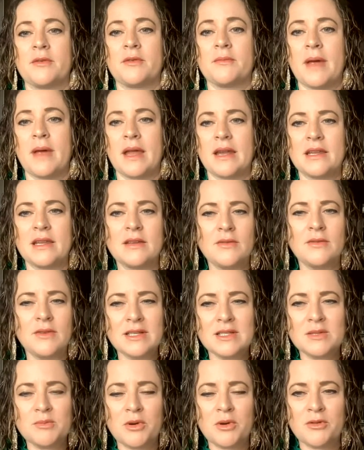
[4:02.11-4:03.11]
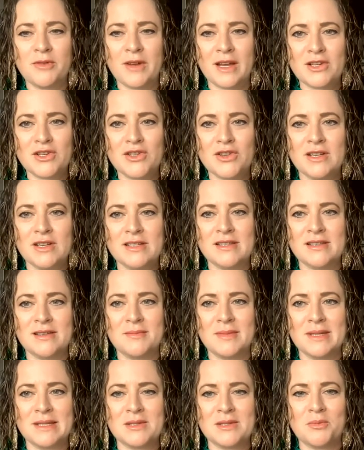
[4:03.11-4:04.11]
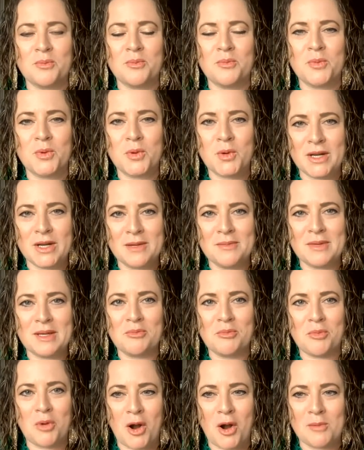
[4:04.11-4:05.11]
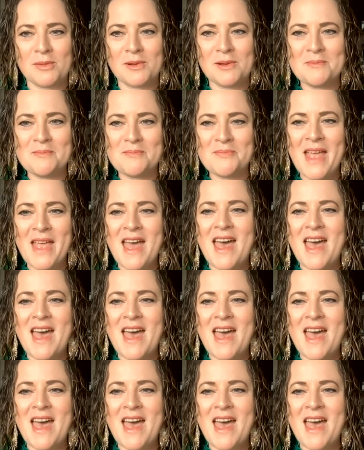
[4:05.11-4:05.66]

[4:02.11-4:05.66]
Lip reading: many of us, perfectionism is a pretty big problem,